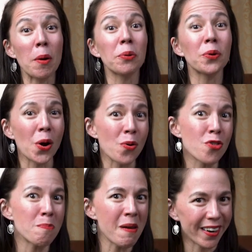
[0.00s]

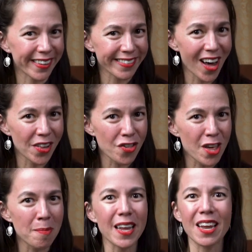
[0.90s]
approach merit
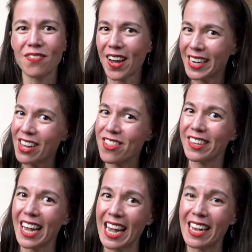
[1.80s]
scholarships and
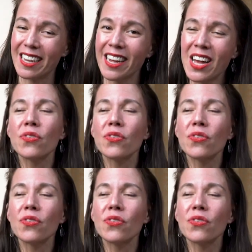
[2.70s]
financial aid.